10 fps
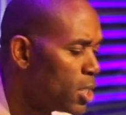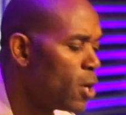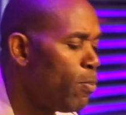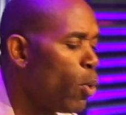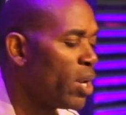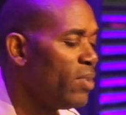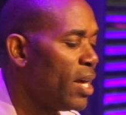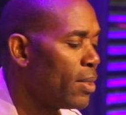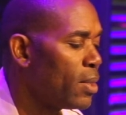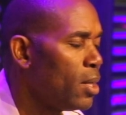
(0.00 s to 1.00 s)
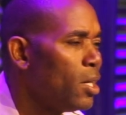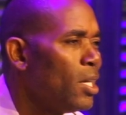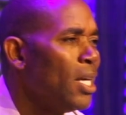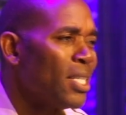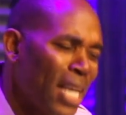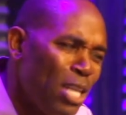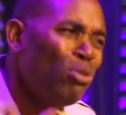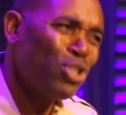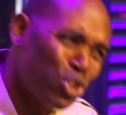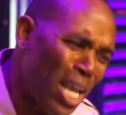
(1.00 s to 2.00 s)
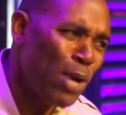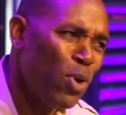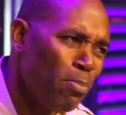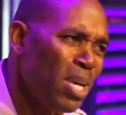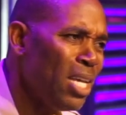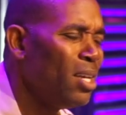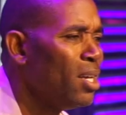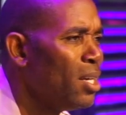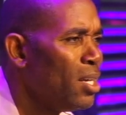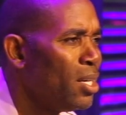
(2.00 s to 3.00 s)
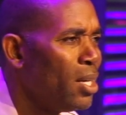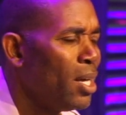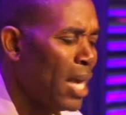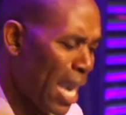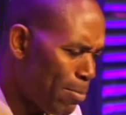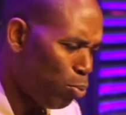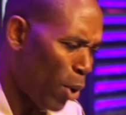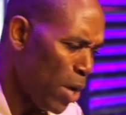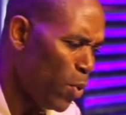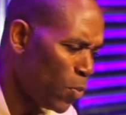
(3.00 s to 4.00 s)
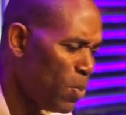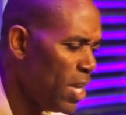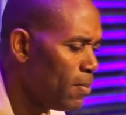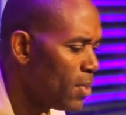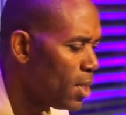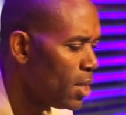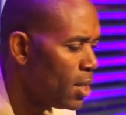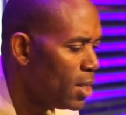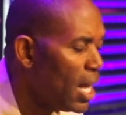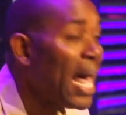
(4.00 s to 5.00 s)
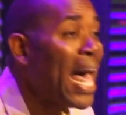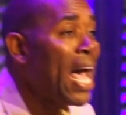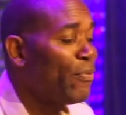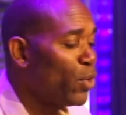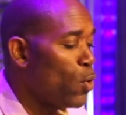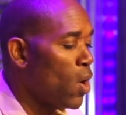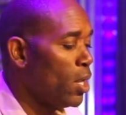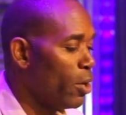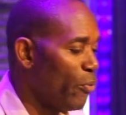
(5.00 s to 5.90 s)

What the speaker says: to the point of death. Can you stay with me and pray with me?' After going a little